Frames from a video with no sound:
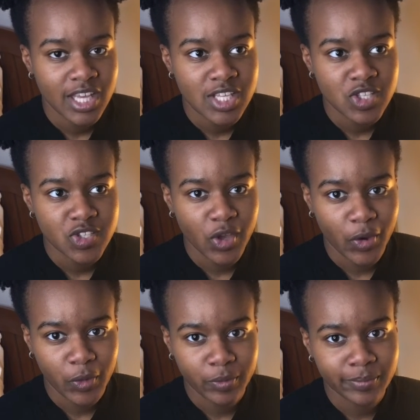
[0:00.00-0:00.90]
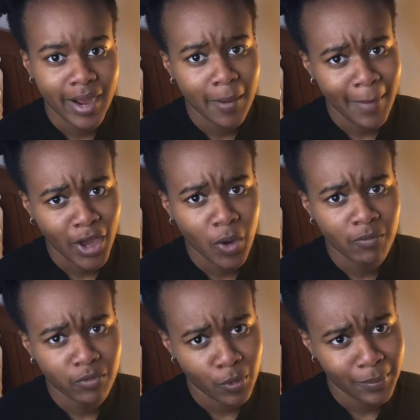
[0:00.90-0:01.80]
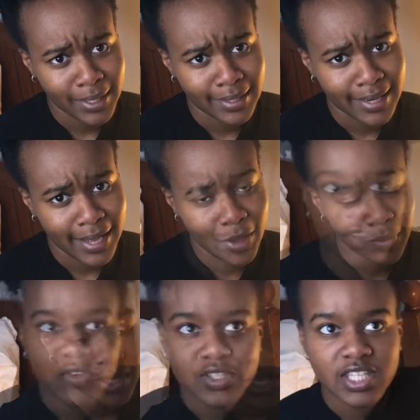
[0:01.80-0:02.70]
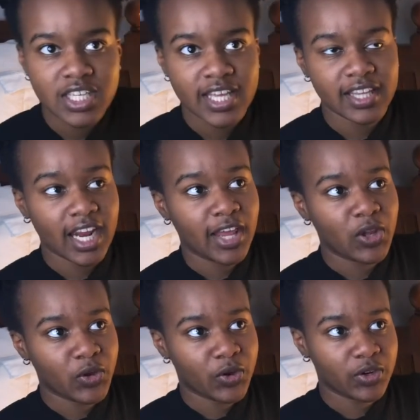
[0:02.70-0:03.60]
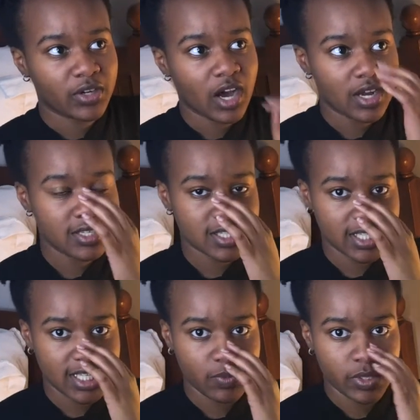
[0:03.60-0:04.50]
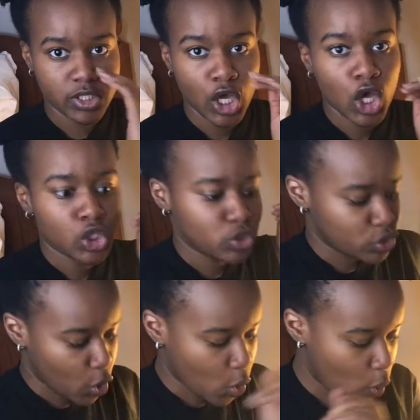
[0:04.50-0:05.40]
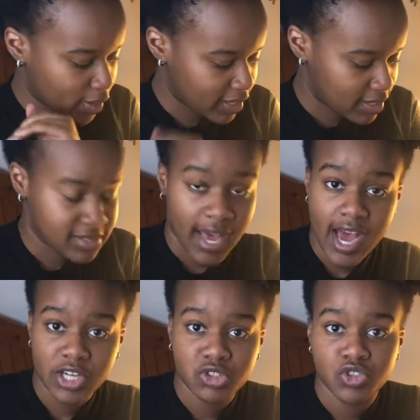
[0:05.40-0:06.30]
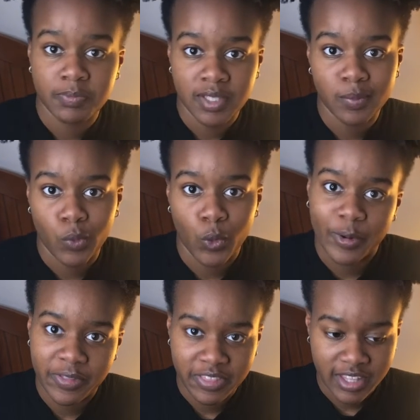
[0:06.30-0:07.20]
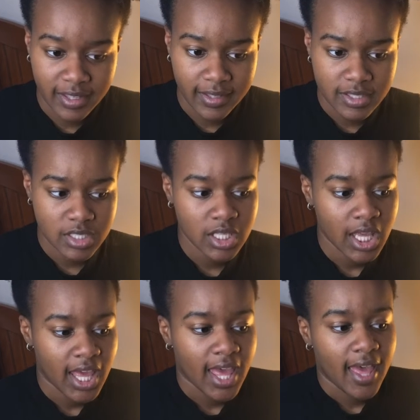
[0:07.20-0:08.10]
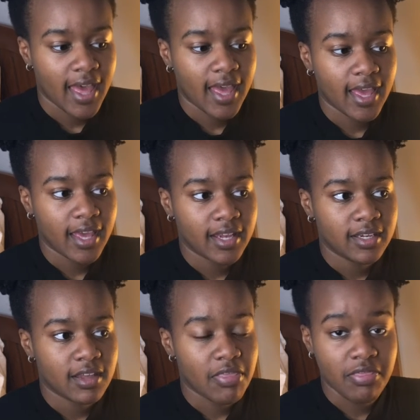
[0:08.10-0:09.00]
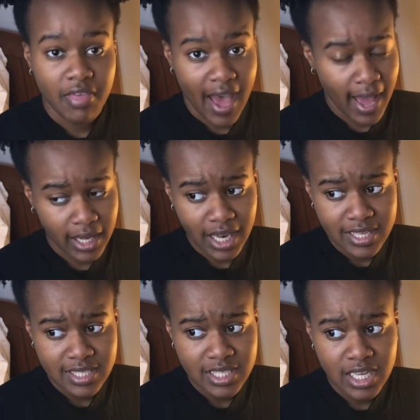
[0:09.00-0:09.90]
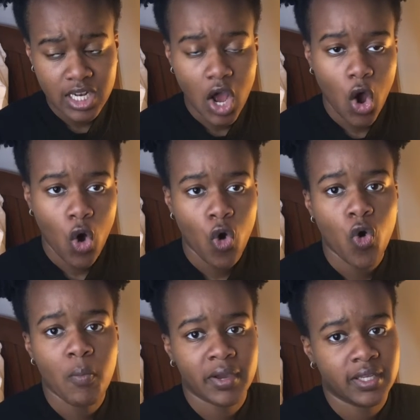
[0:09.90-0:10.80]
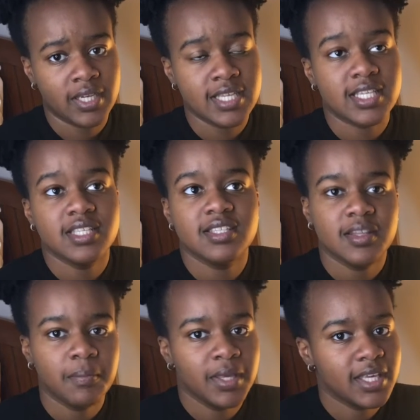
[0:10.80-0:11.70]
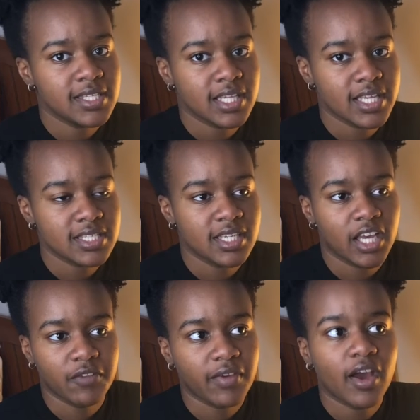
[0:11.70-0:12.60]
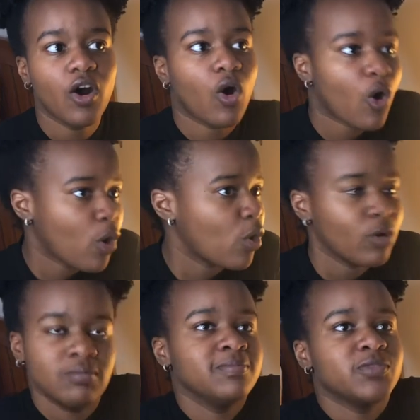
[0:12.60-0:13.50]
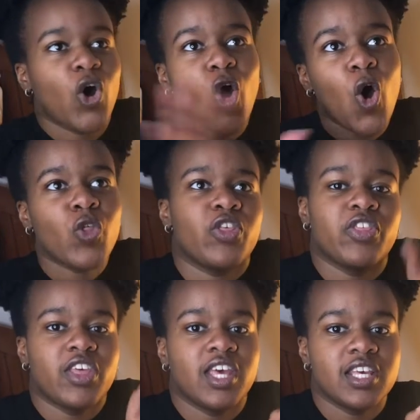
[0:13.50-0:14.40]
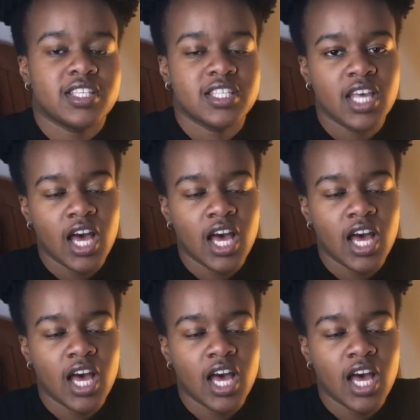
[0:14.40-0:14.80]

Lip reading: So I'm back home for a minute now. First thing that I learned, honestly, was don't get attached to people or things. And that lesson, oh my goodness, it's the biggest lesson out of all the things.